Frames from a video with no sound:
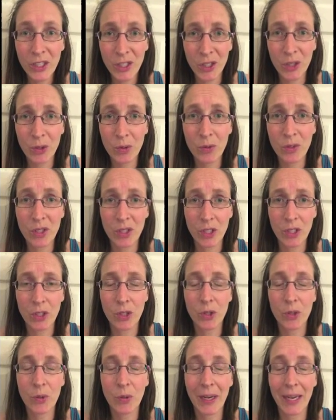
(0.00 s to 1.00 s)
you
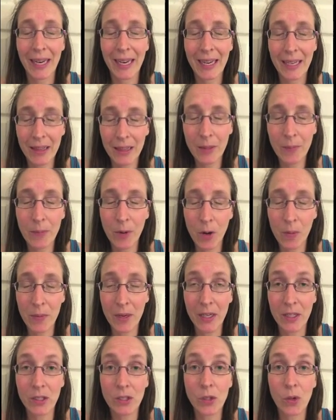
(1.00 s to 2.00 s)
do in the
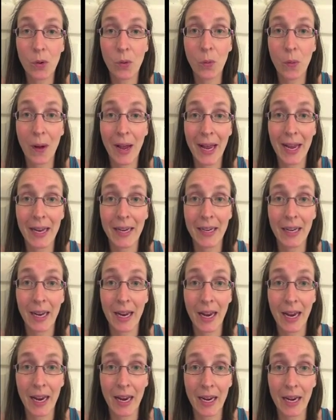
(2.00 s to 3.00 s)
moment
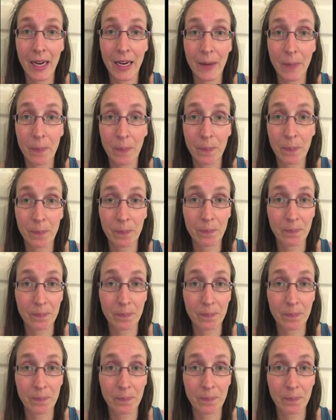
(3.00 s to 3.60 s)
when a